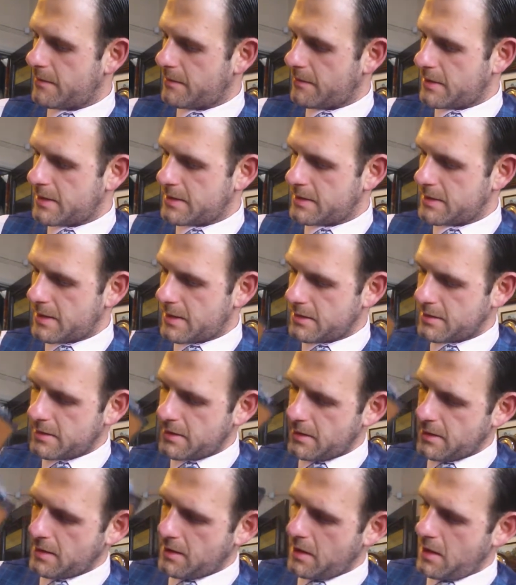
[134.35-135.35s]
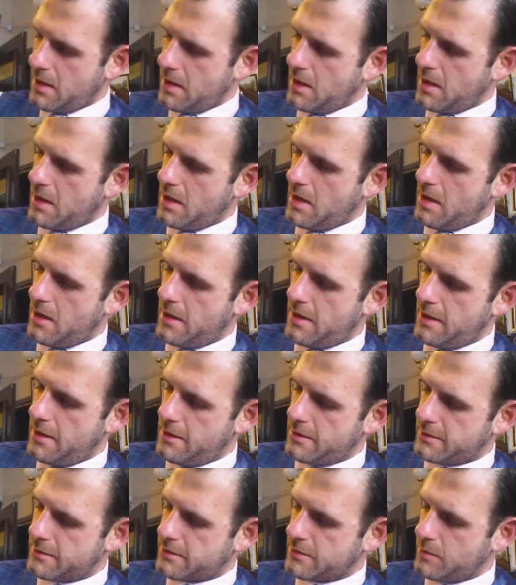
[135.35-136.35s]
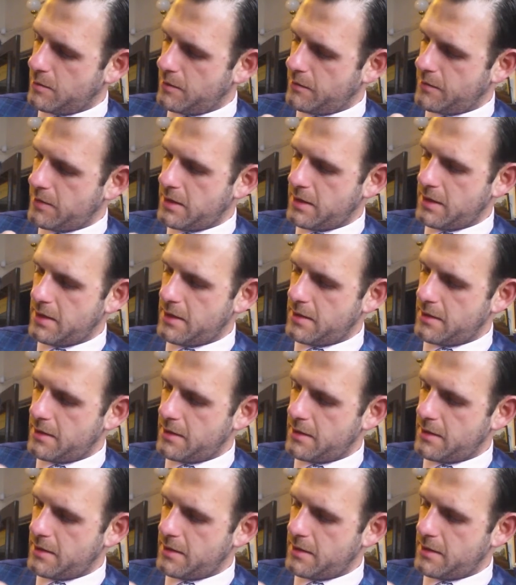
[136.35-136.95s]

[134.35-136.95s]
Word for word: fantastic uh, some of the